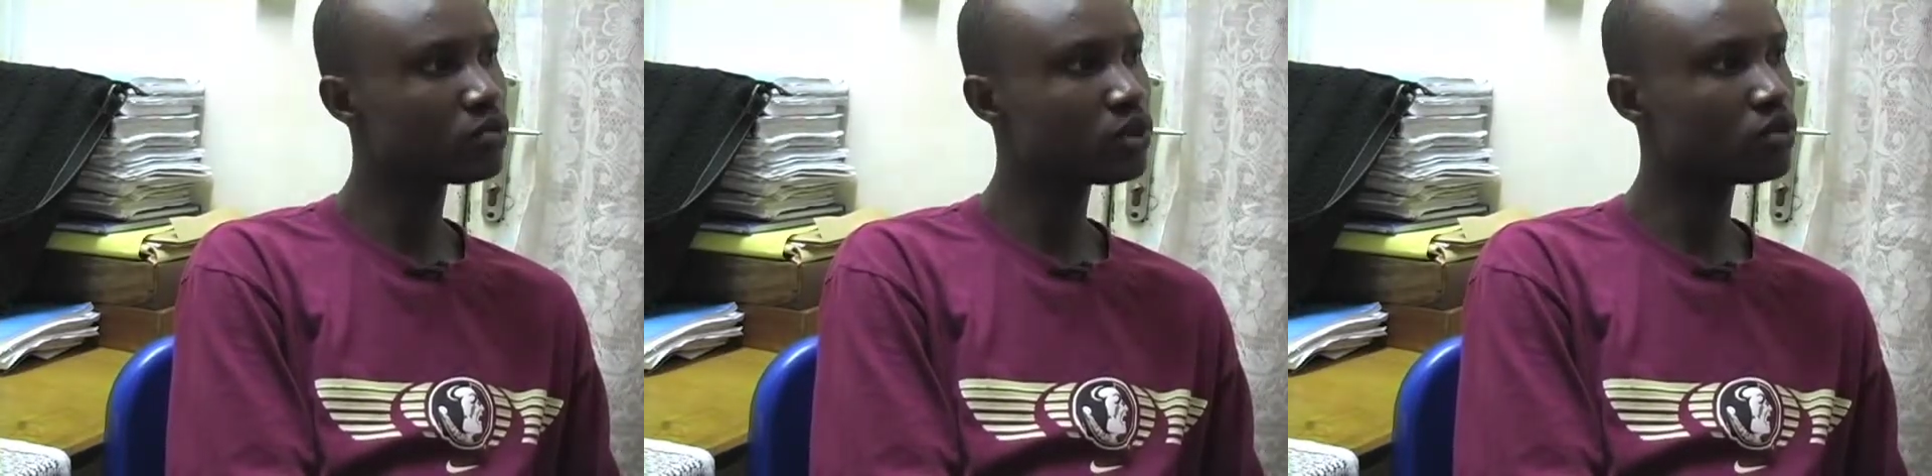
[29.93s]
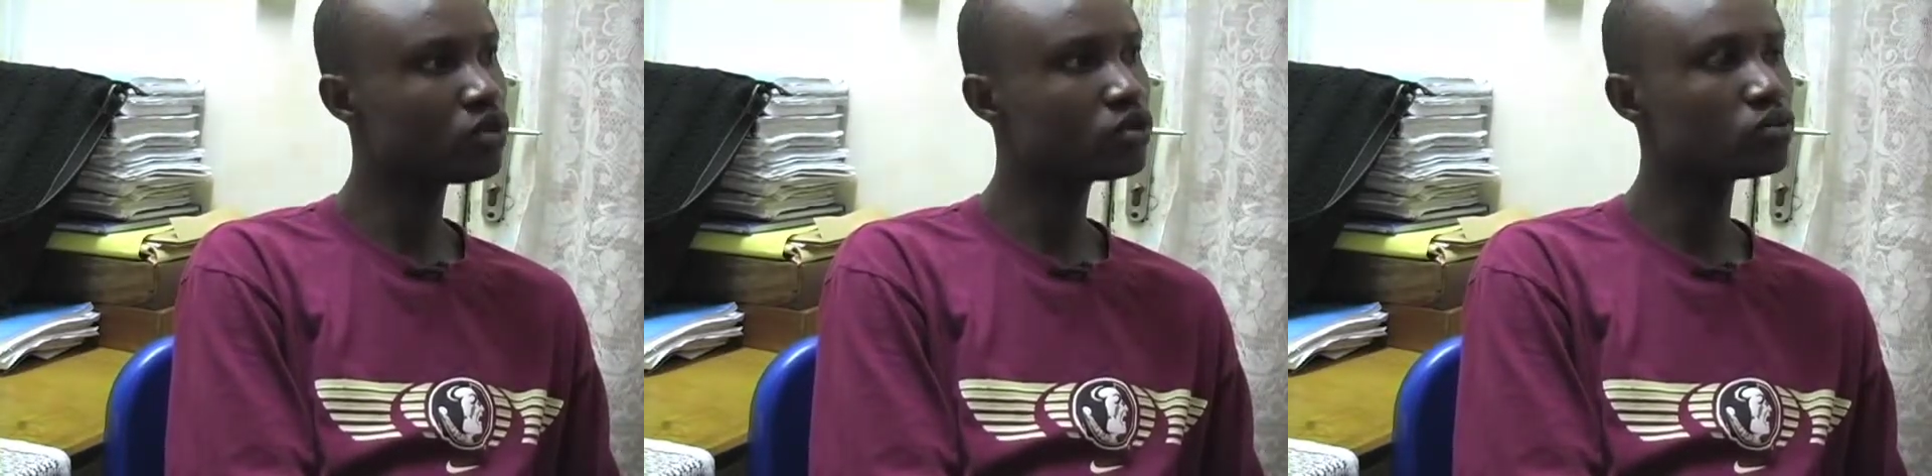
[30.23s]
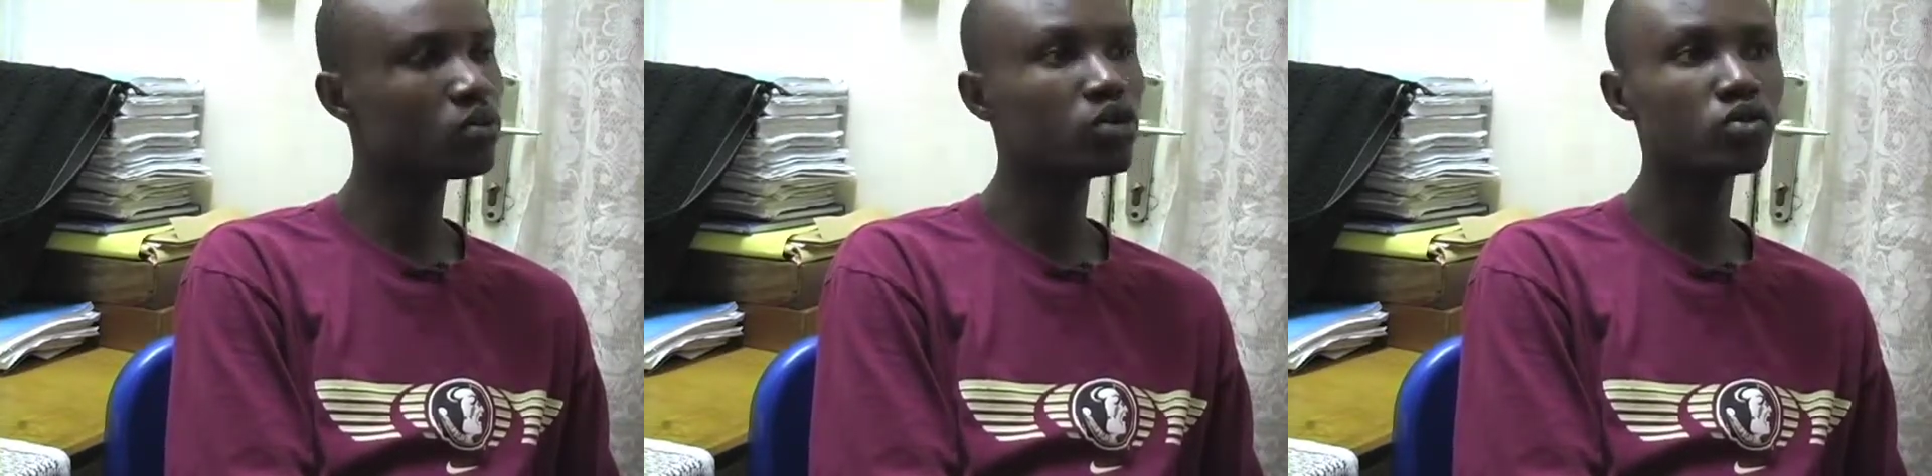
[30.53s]
because
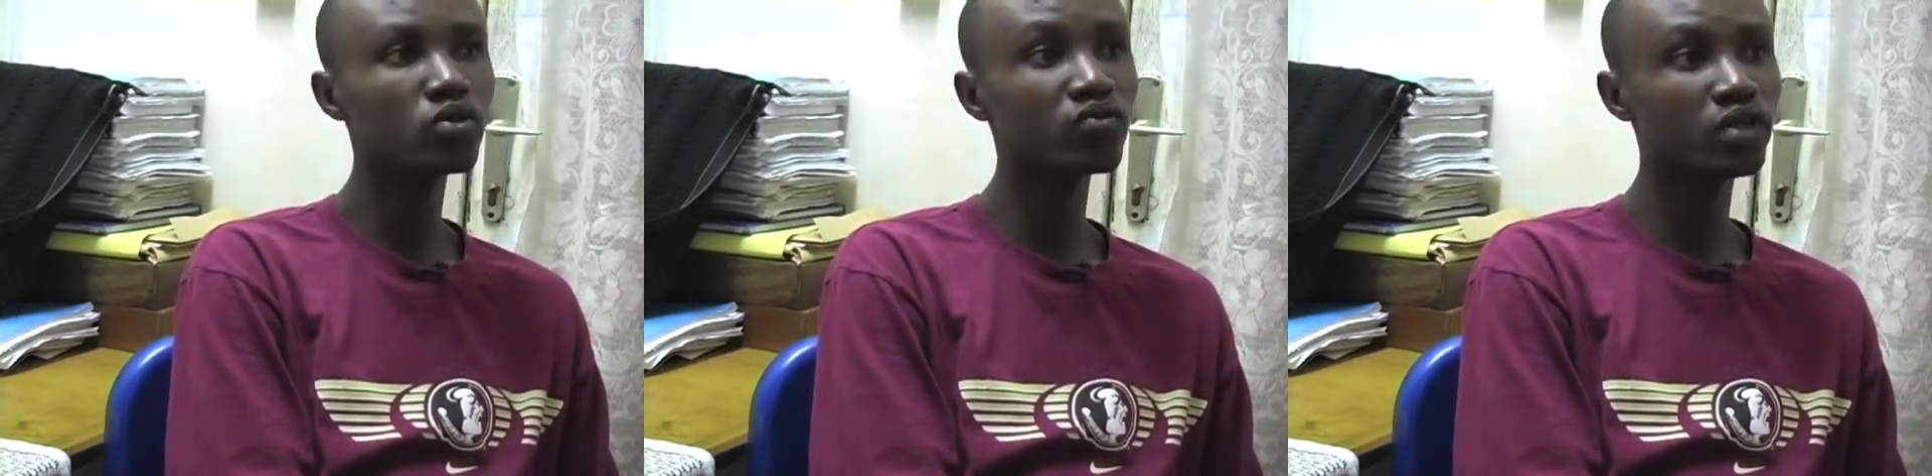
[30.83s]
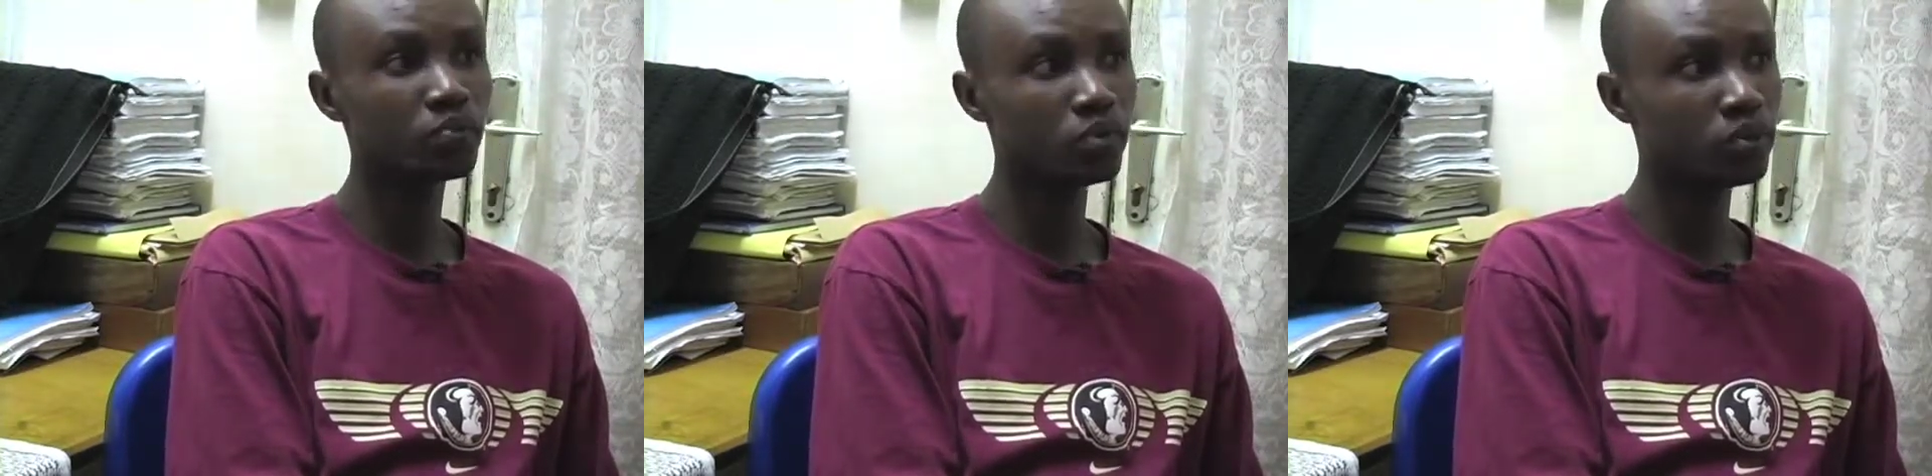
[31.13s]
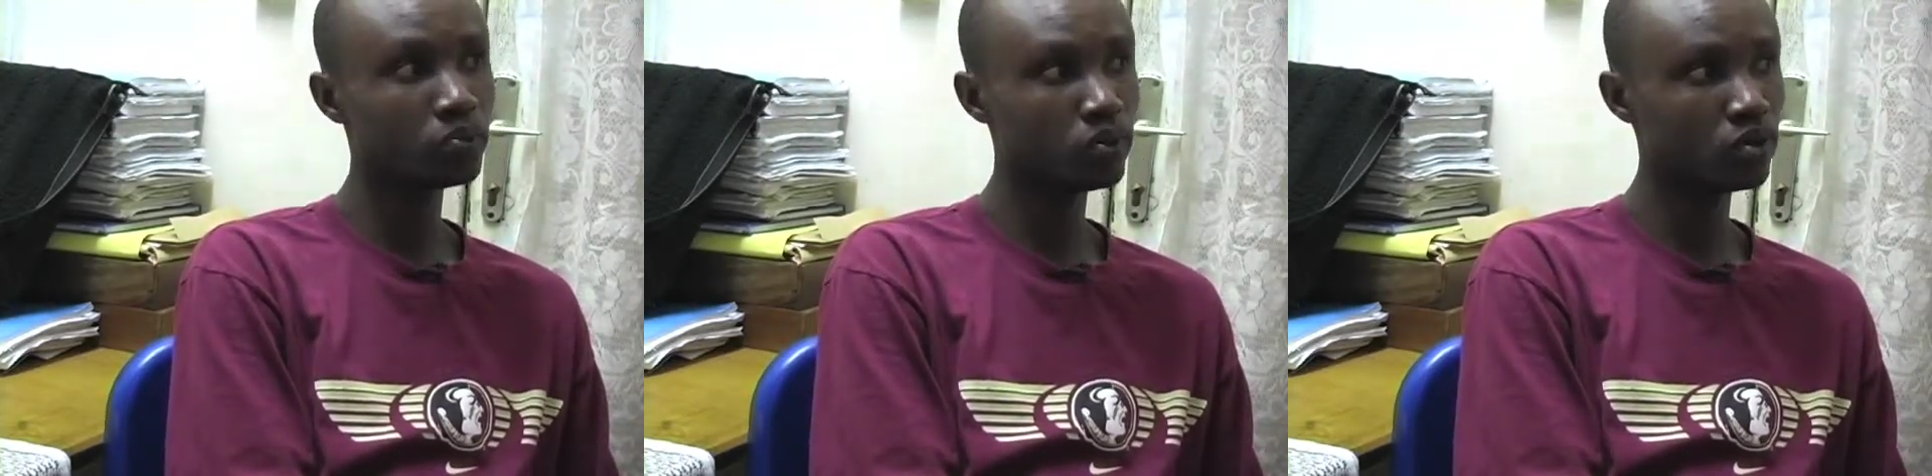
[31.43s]
most of the
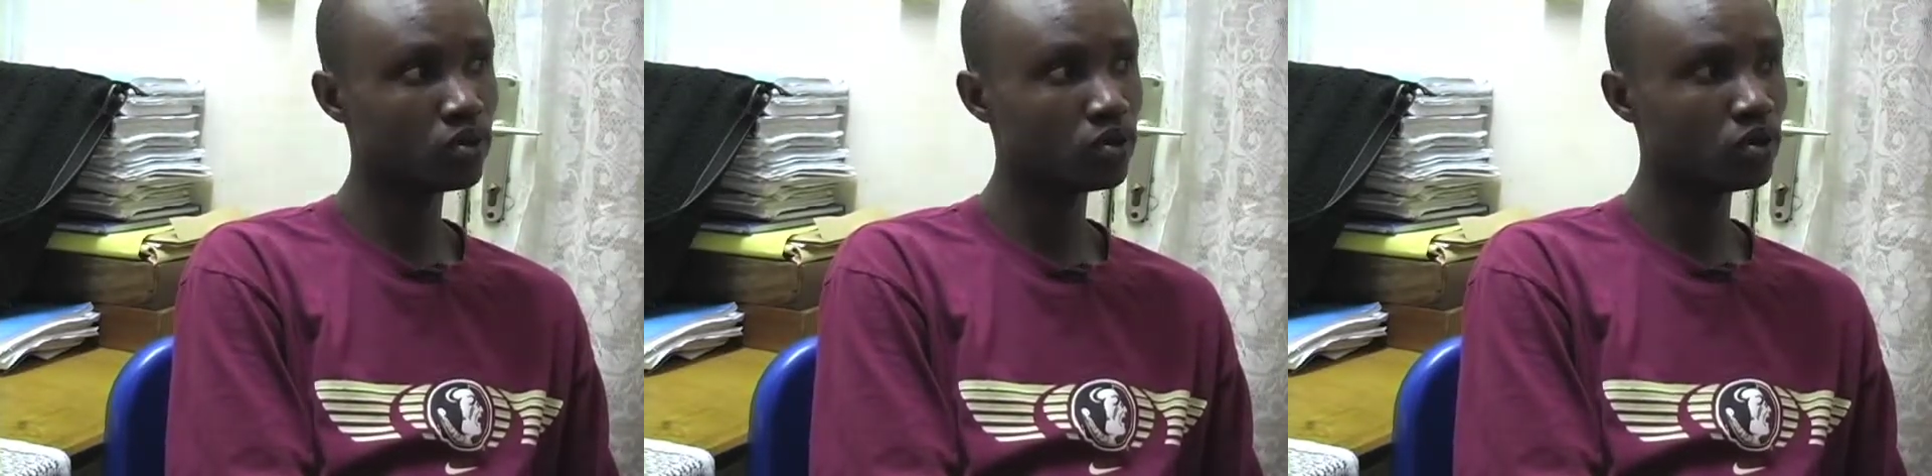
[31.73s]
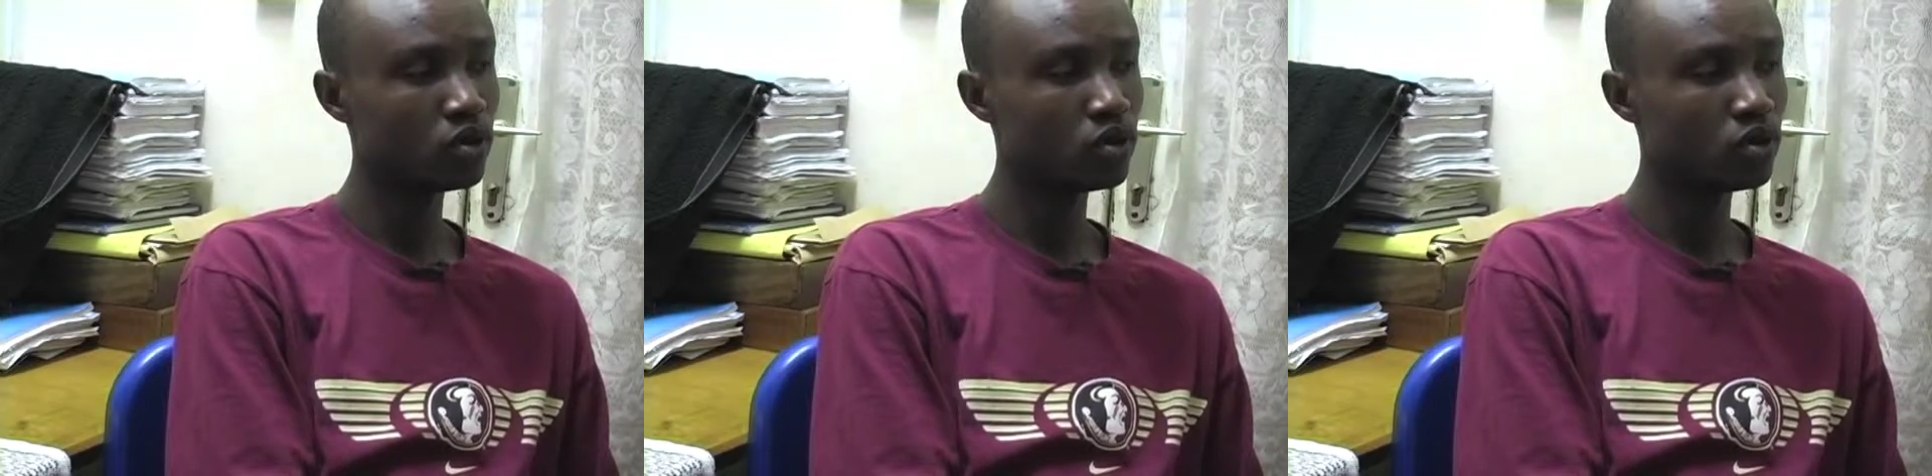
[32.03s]
people